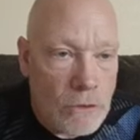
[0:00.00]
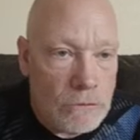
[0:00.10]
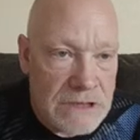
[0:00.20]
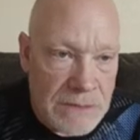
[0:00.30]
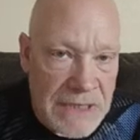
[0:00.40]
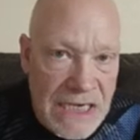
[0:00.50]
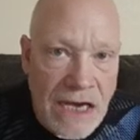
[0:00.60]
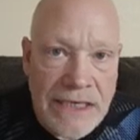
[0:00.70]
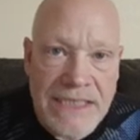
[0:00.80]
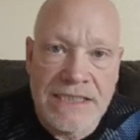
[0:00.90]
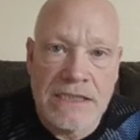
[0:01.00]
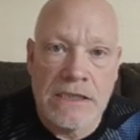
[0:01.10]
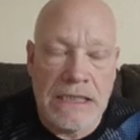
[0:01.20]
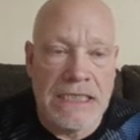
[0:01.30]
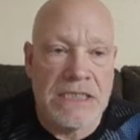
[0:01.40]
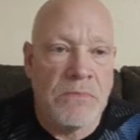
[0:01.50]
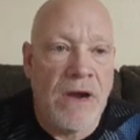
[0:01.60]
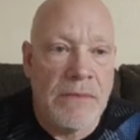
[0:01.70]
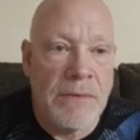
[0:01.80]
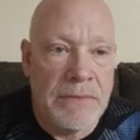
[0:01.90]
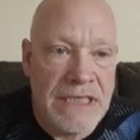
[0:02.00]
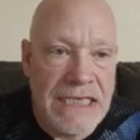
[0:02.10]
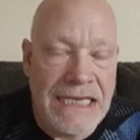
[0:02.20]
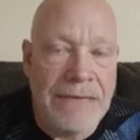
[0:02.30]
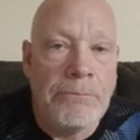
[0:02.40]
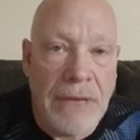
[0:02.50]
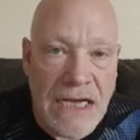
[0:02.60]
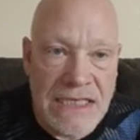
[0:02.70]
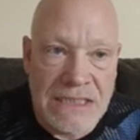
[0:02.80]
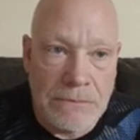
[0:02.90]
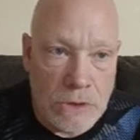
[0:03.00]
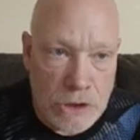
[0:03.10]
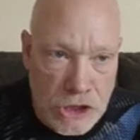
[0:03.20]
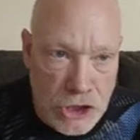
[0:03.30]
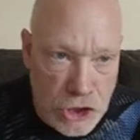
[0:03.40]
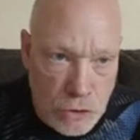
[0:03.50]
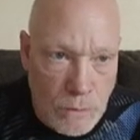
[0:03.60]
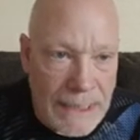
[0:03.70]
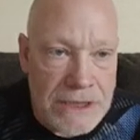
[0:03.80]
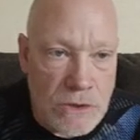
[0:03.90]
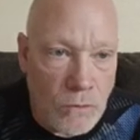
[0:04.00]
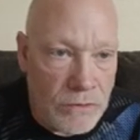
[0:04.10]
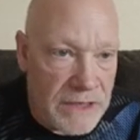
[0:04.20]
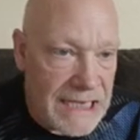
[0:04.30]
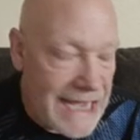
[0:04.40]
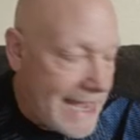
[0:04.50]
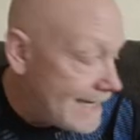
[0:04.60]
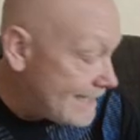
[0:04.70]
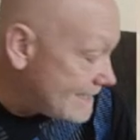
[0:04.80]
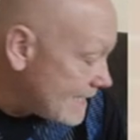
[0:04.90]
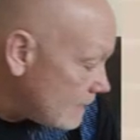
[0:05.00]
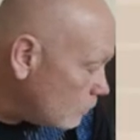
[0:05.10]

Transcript: to be honest, it's probably impossible to do. I don't think any table